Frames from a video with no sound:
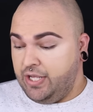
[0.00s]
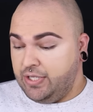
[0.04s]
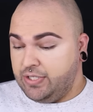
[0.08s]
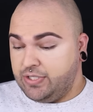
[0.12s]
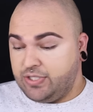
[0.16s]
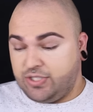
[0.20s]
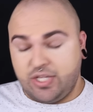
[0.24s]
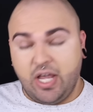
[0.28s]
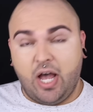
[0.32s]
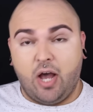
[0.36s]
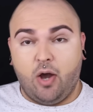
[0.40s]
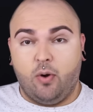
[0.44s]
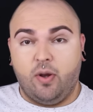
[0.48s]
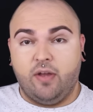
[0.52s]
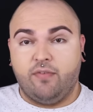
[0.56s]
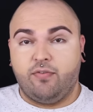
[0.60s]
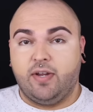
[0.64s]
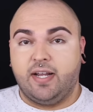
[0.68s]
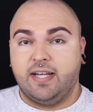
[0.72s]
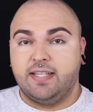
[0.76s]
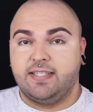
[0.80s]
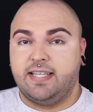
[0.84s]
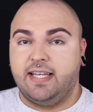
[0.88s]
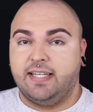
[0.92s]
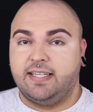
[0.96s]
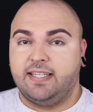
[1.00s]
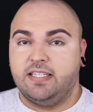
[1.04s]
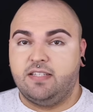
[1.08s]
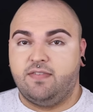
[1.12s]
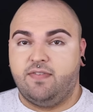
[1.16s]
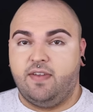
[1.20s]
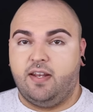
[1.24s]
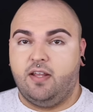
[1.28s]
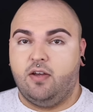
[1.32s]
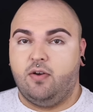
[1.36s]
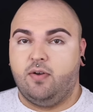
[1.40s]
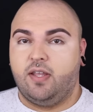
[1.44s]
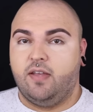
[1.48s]
So if you guys like this
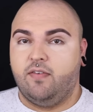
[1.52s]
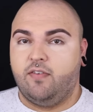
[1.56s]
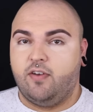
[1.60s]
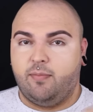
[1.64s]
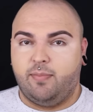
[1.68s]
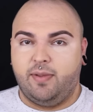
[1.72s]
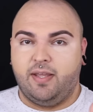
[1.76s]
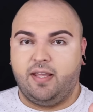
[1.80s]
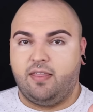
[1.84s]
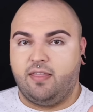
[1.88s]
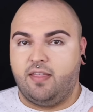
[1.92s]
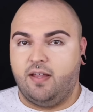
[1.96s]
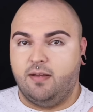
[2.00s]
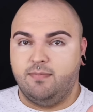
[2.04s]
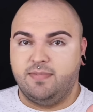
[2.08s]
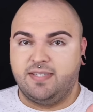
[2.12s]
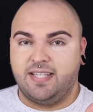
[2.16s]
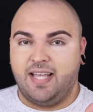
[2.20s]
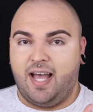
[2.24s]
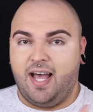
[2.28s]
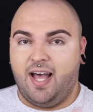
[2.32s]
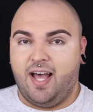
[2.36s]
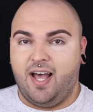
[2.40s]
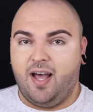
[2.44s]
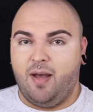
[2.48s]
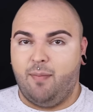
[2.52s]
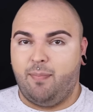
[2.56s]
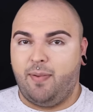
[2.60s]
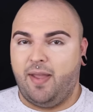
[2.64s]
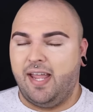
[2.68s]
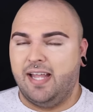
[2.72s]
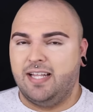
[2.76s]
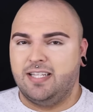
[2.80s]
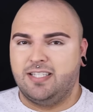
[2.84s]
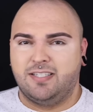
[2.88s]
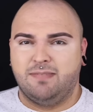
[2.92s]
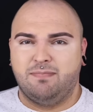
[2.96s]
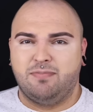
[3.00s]
video, give it a big thumbs up
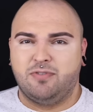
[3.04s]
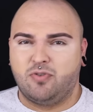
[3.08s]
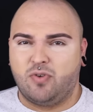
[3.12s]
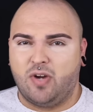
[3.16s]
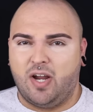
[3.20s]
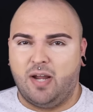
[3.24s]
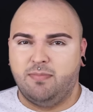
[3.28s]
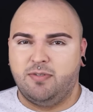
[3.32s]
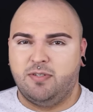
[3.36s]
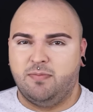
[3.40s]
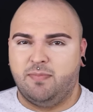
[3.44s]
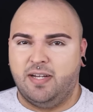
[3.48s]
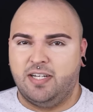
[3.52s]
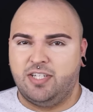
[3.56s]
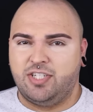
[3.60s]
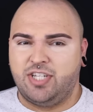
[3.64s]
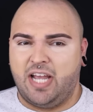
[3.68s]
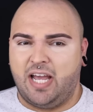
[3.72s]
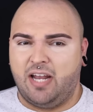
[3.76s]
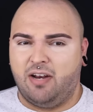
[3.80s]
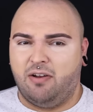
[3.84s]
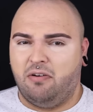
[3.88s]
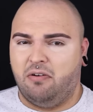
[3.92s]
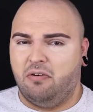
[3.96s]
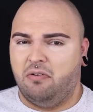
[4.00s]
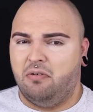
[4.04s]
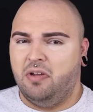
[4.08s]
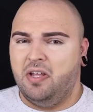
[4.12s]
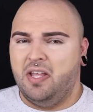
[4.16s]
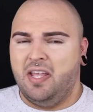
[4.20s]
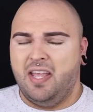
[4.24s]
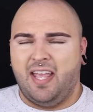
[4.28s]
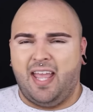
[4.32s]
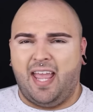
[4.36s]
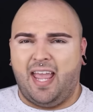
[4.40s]
and subscribe to my channel.